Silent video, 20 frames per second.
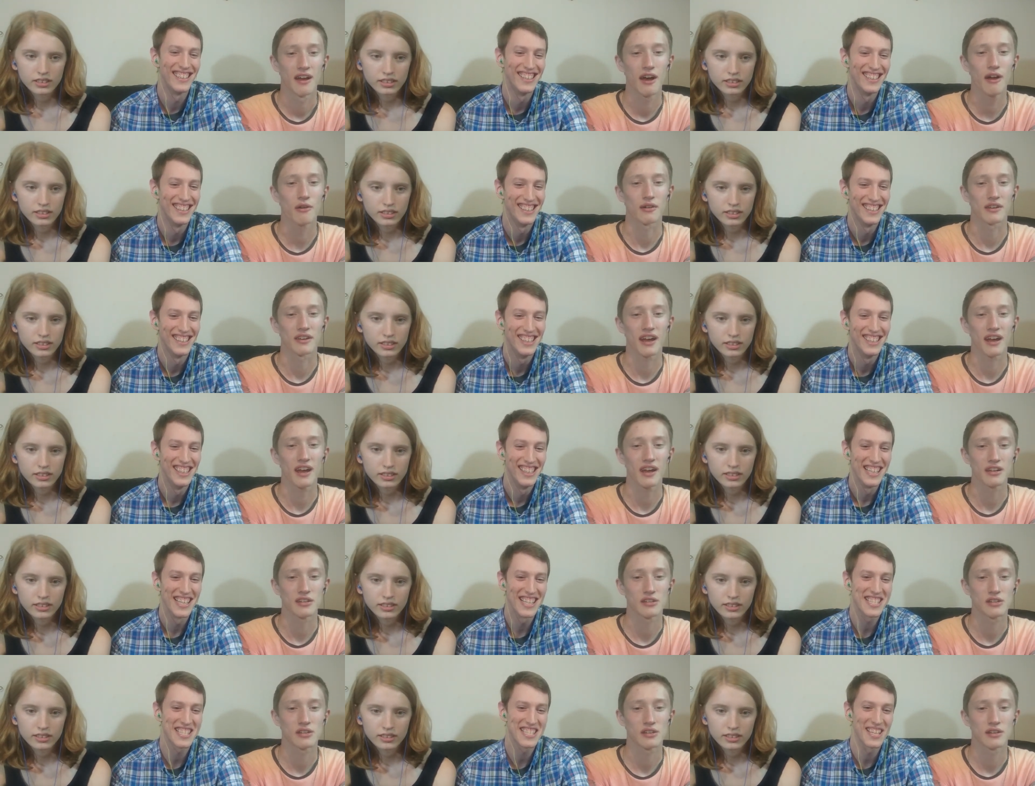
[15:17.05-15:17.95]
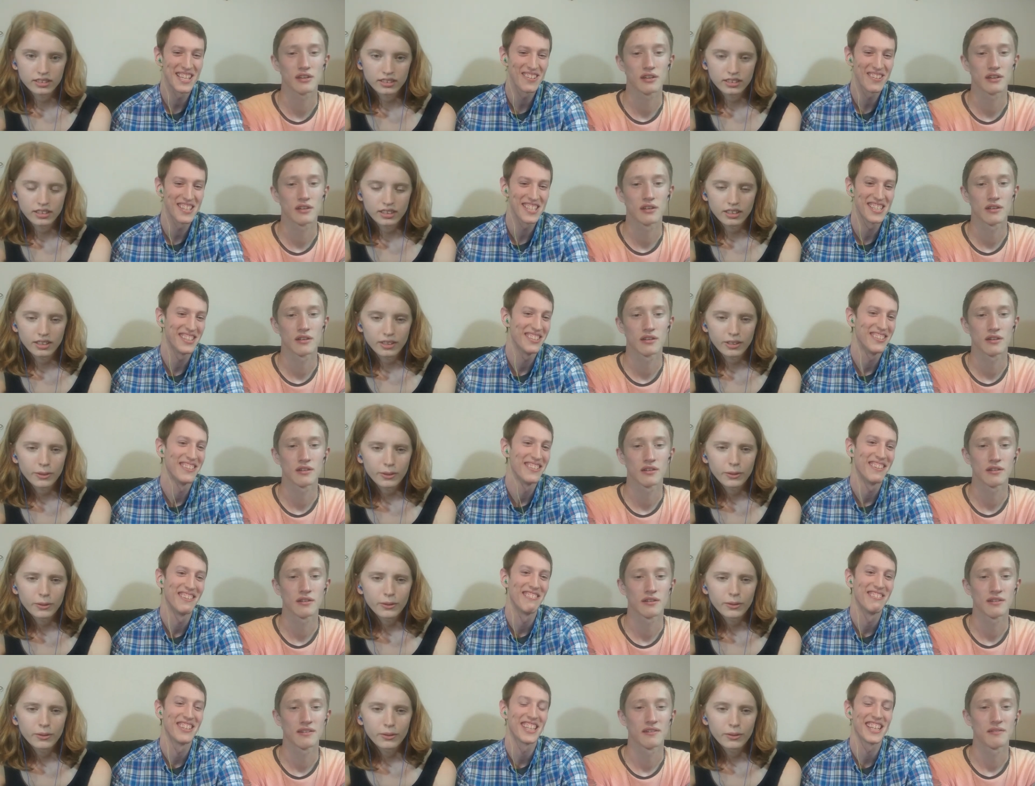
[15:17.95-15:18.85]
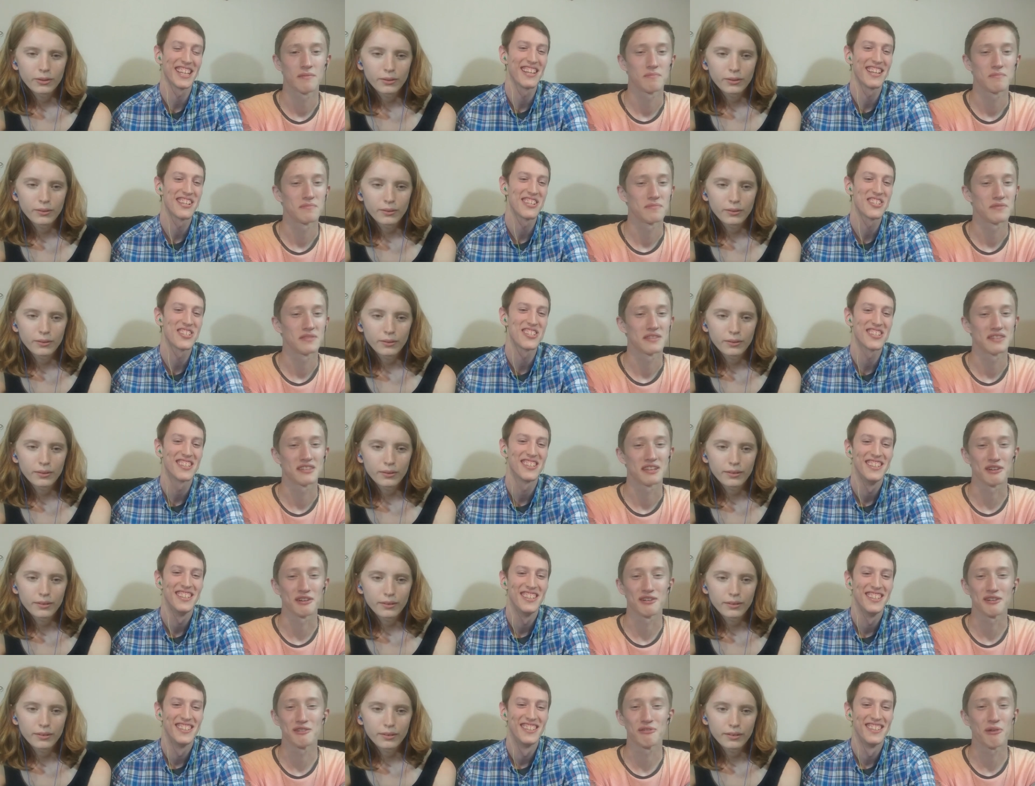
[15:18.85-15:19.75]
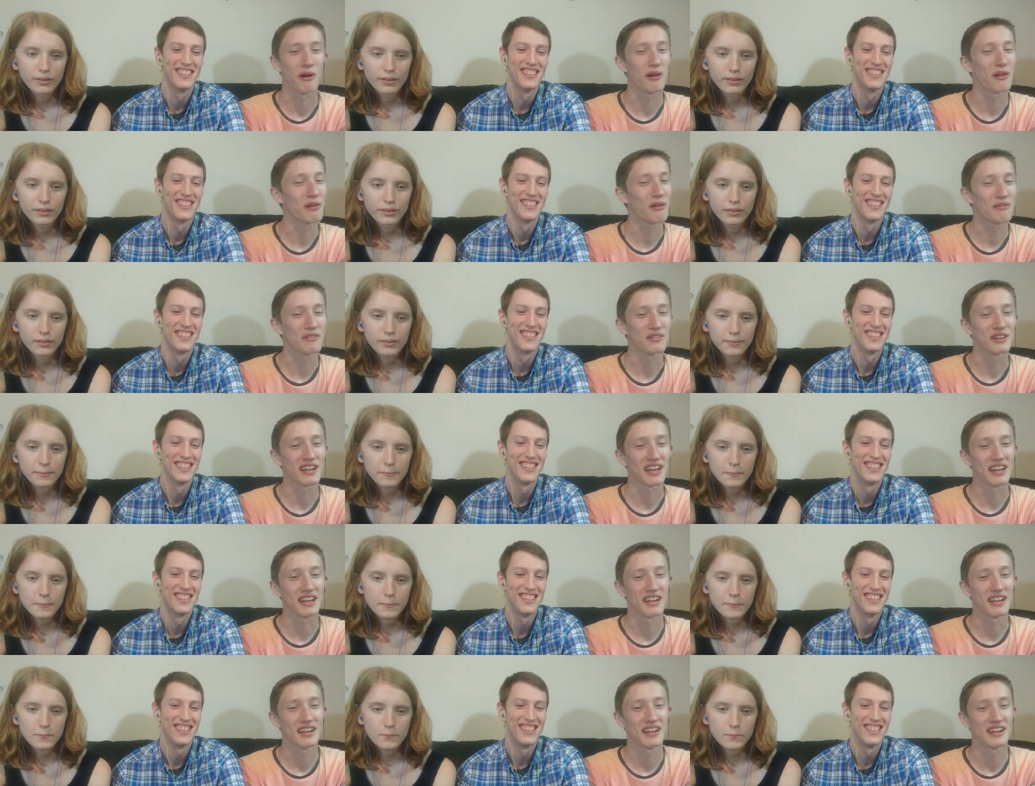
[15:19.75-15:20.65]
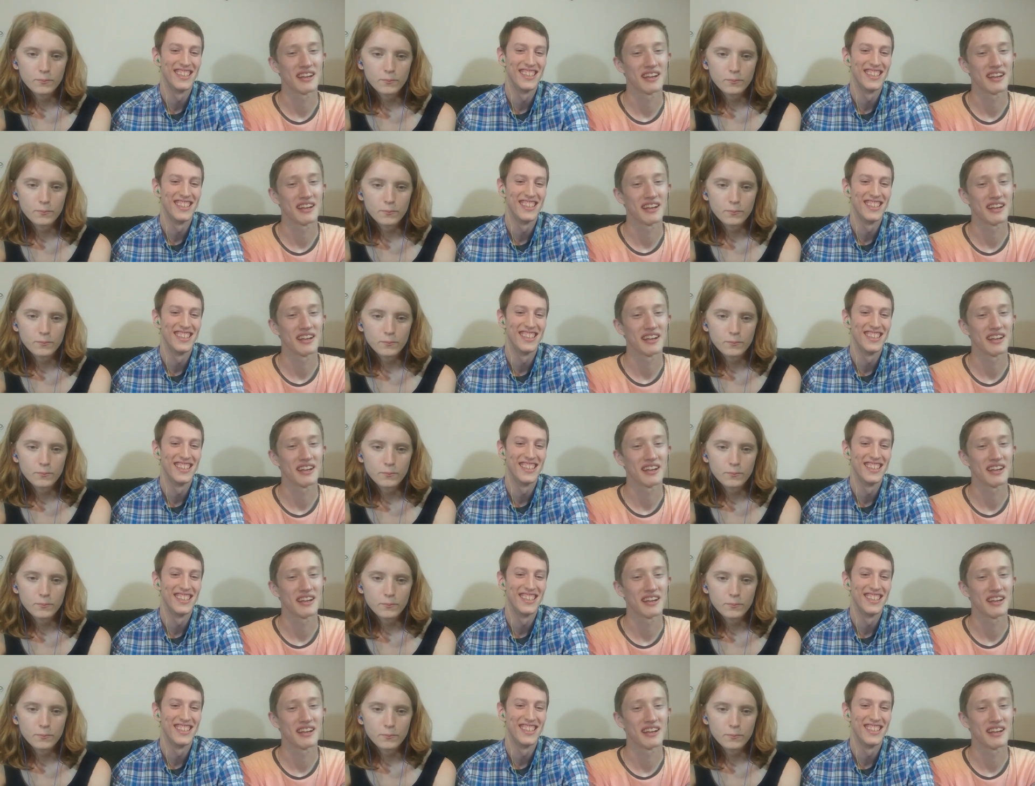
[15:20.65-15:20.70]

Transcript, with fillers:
Speaker 1: Oh, God. It's Daring Do. Oh, my gosh. Daring Do all over again.